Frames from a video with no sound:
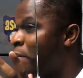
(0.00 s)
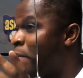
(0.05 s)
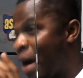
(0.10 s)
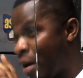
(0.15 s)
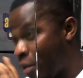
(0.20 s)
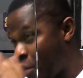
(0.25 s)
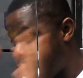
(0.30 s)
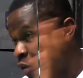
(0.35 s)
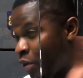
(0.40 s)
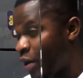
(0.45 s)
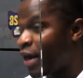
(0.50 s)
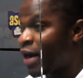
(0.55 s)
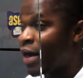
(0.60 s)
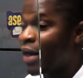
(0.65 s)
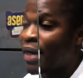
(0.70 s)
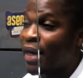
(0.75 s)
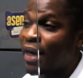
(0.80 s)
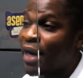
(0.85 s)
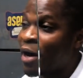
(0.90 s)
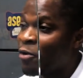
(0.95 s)
bakon
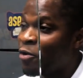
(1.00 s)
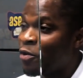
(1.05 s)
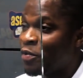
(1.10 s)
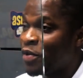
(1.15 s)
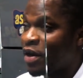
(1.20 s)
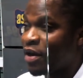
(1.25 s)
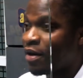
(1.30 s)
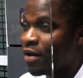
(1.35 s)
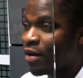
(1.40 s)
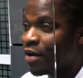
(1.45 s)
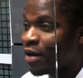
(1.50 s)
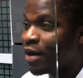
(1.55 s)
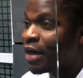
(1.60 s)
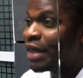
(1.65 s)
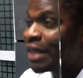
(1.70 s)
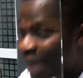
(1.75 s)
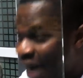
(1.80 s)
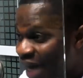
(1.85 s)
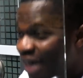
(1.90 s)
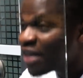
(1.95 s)
nana komia.
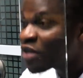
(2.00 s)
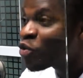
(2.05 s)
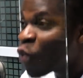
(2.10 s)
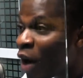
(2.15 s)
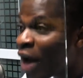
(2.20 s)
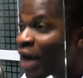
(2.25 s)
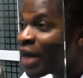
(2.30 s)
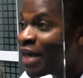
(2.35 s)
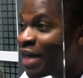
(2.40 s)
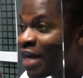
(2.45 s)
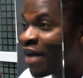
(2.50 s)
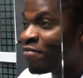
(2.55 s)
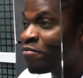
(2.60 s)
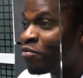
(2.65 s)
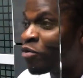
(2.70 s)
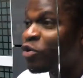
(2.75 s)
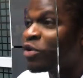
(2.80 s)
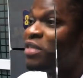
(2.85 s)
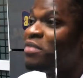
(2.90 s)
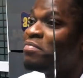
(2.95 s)
That is why they have
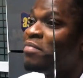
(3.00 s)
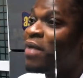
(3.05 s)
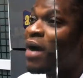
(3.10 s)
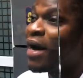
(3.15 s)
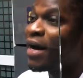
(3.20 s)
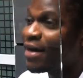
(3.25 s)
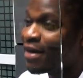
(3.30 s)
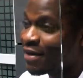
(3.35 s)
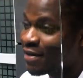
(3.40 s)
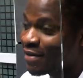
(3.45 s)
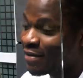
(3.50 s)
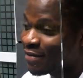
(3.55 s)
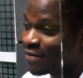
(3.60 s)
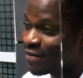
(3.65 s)
brought him back.